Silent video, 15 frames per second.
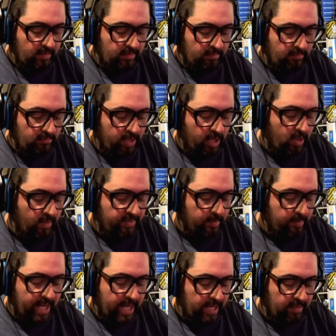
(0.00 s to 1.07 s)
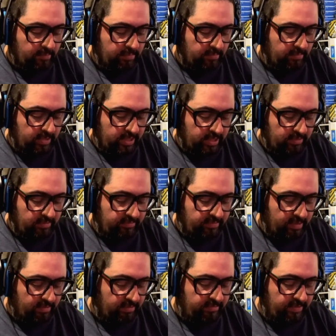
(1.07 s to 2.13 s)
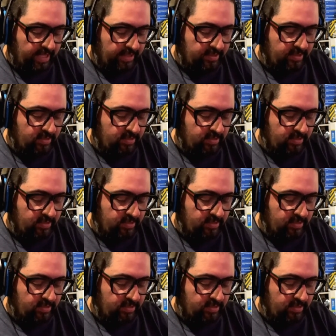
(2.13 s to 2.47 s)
right off the bat, really affects